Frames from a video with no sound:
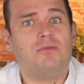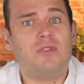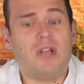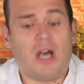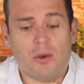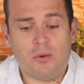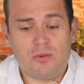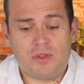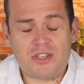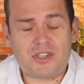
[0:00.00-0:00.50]

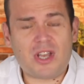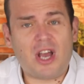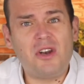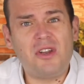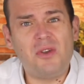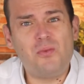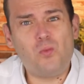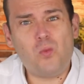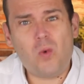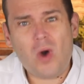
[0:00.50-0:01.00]
No. There's
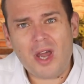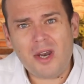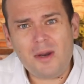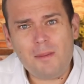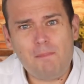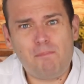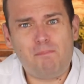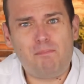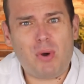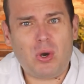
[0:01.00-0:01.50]
only
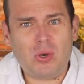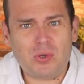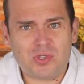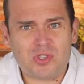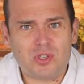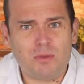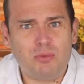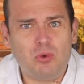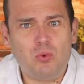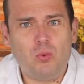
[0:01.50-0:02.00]
one
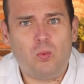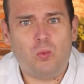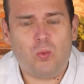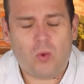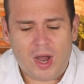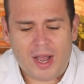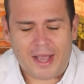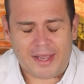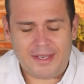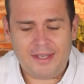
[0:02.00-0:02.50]
possible
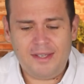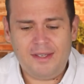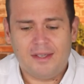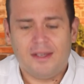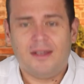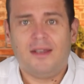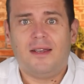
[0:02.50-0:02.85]
way